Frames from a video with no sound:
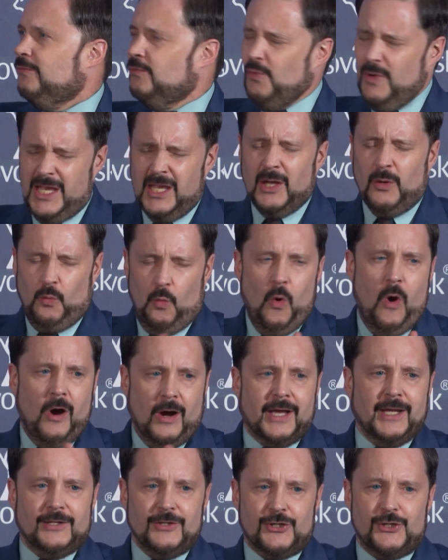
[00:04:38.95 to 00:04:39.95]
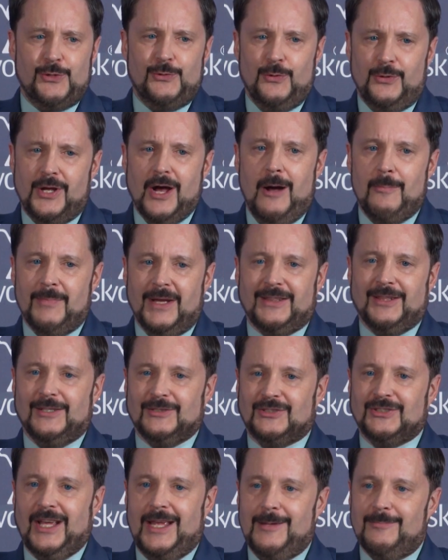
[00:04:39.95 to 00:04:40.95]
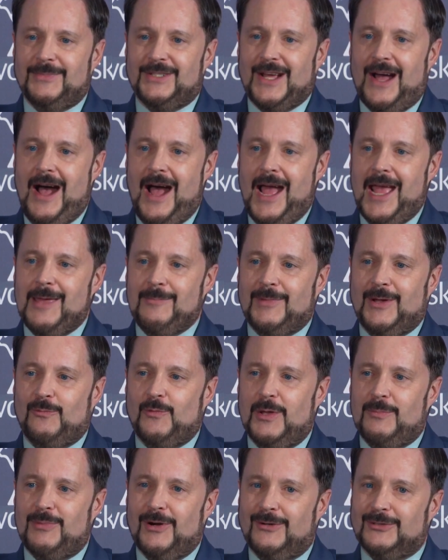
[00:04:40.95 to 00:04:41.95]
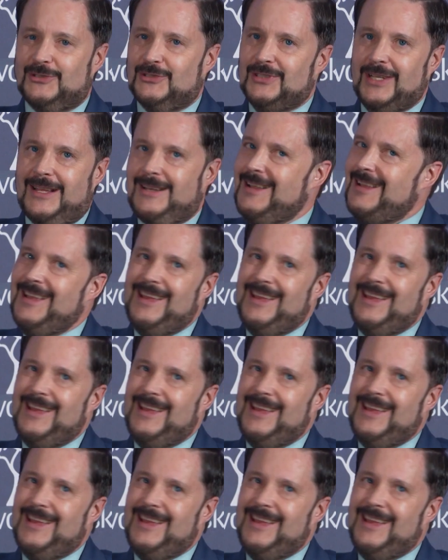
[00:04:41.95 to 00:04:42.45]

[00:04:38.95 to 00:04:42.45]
we can walk and chew gum at the same time. And we both said,